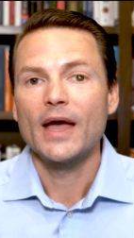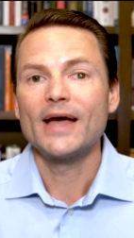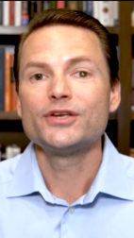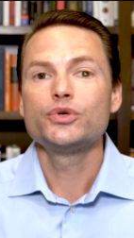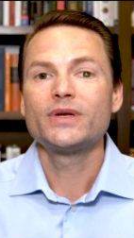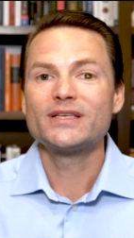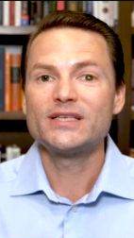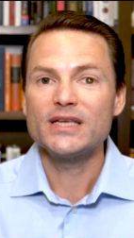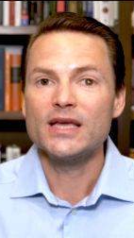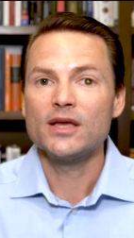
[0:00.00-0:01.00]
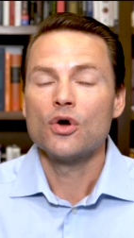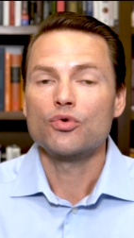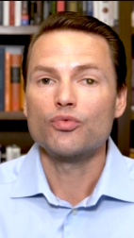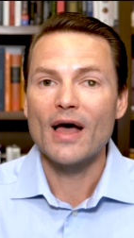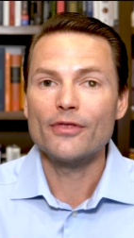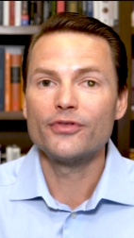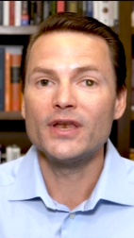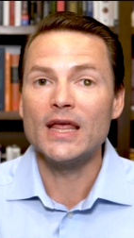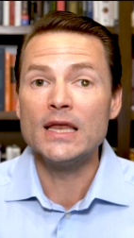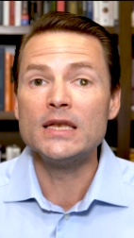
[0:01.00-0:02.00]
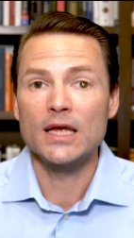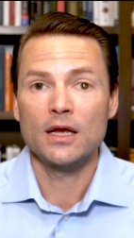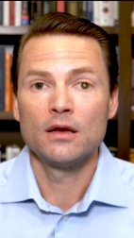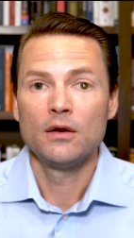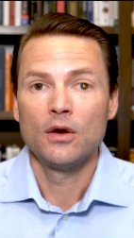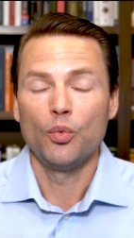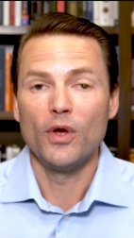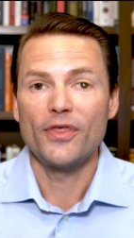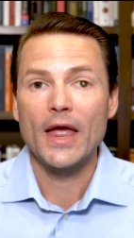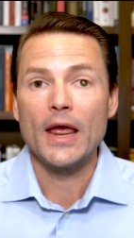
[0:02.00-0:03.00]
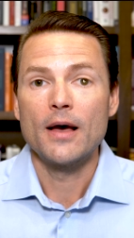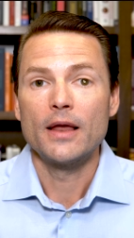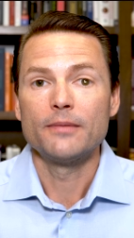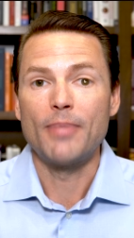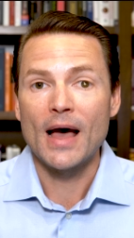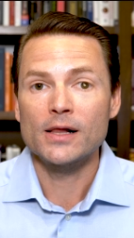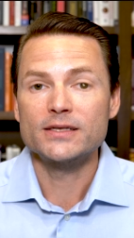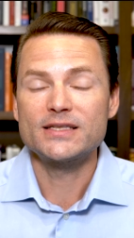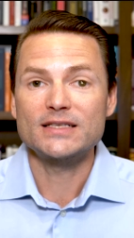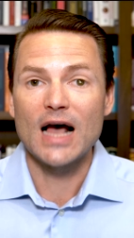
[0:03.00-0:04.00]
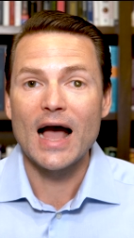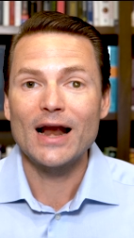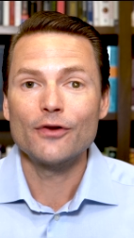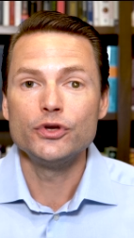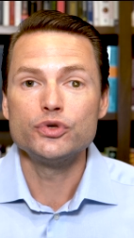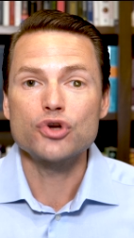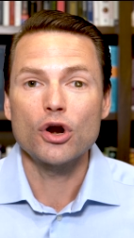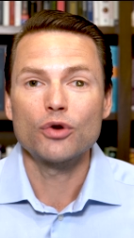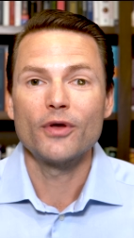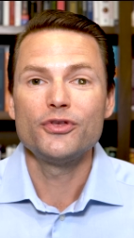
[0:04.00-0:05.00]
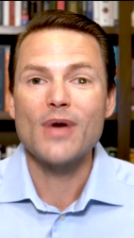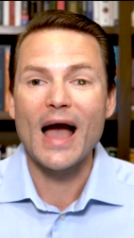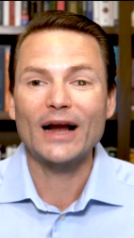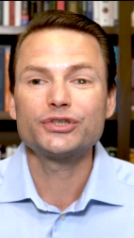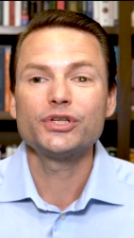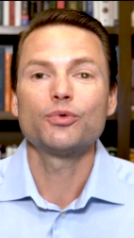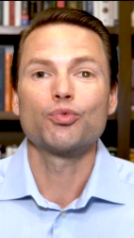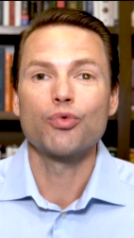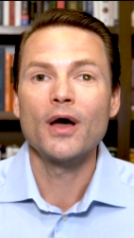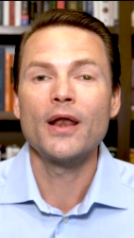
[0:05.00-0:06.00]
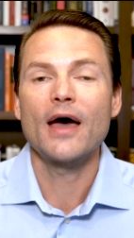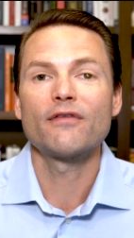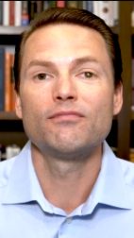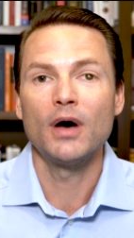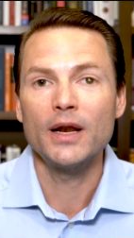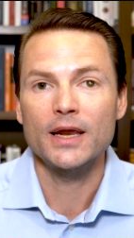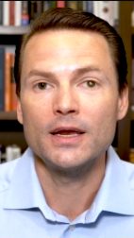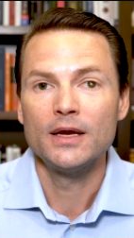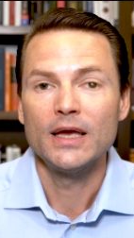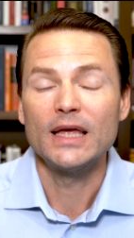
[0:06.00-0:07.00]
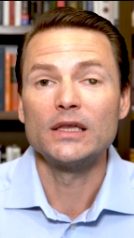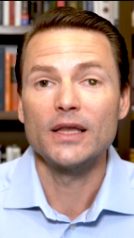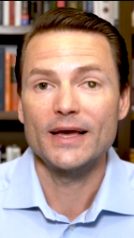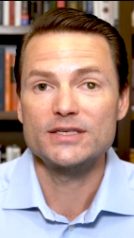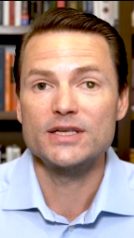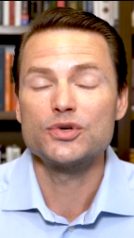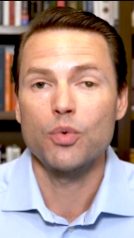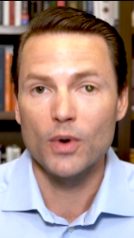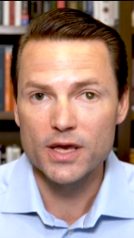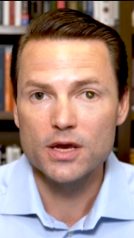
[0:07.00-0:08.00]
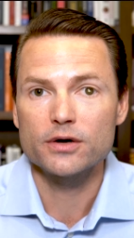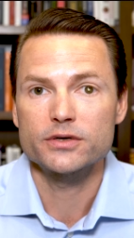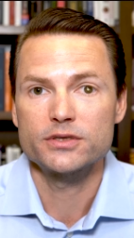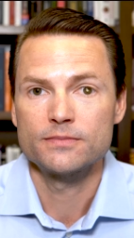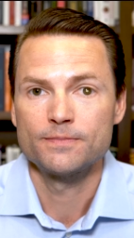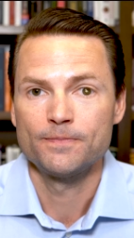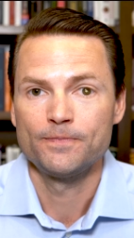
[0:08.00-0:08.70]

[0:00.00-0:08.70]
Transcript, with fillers: as you can see, rather than ending with a balance that's higher than you started with, you actually run out of money in less than 20 years.